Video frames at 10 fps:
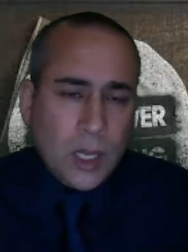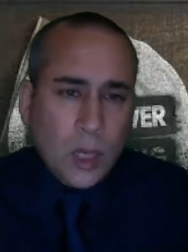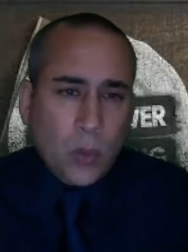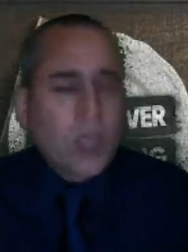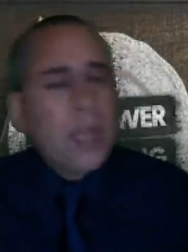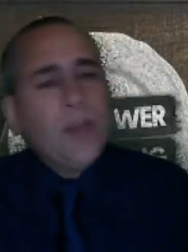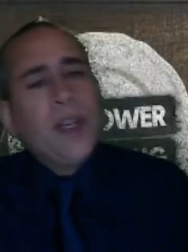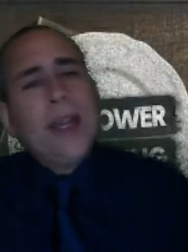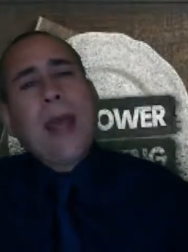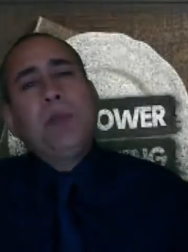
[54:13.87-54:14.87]
We're given
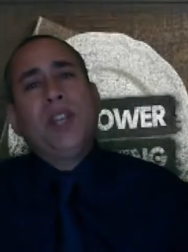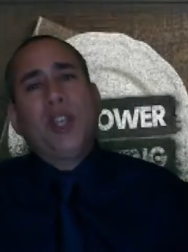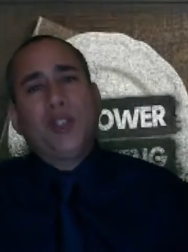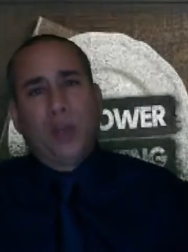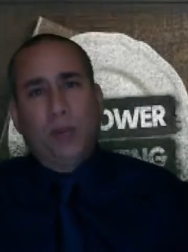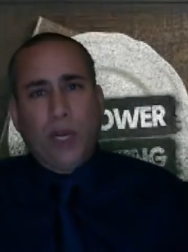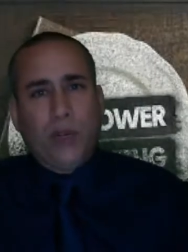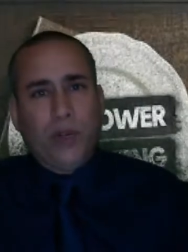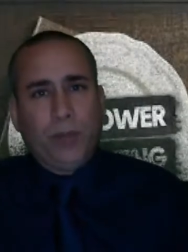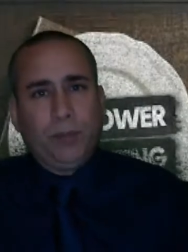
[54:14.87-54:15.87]
an admonition,
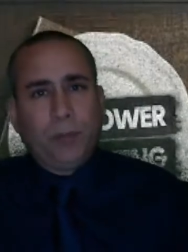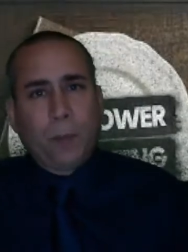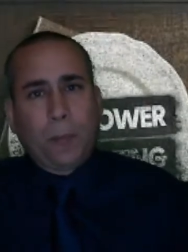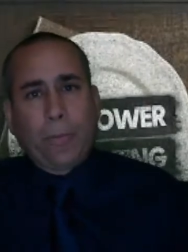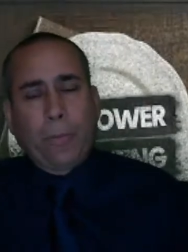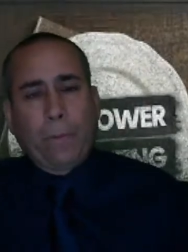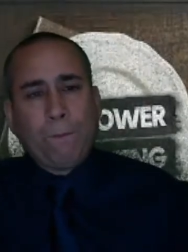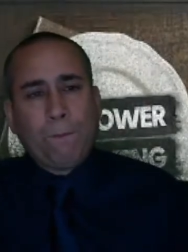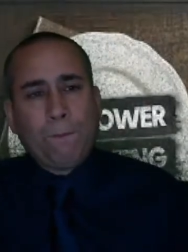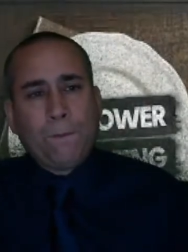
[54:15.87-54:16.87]
brethren.
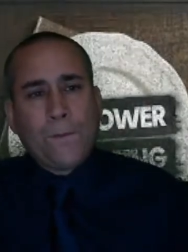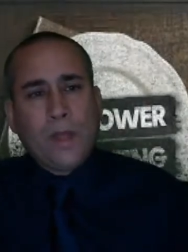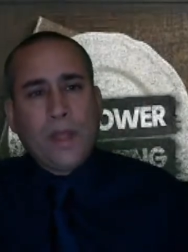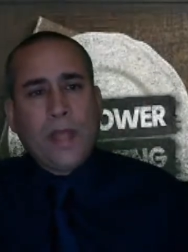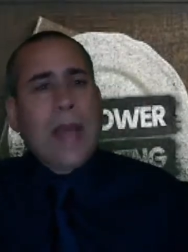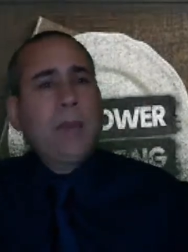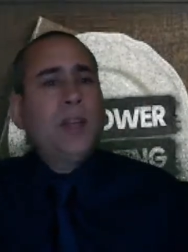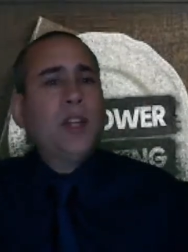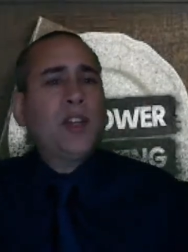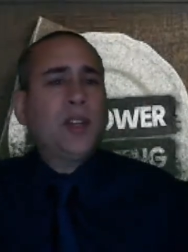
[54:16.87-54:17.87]
The
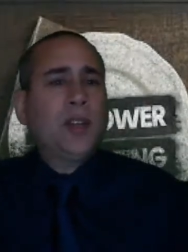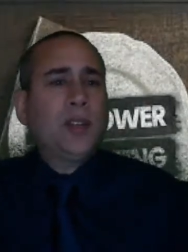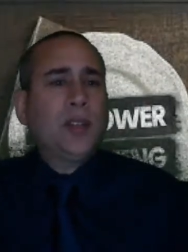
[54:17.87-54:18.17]
admonition